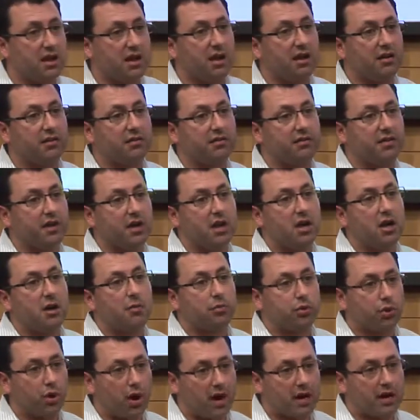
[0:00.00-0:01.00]
of
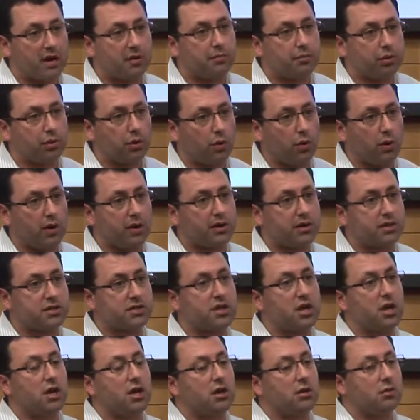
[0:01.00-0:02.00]
prior
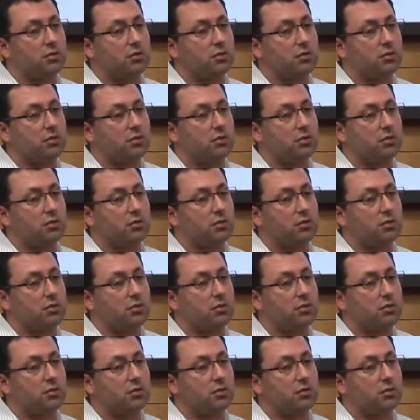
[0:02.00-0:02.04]
employers,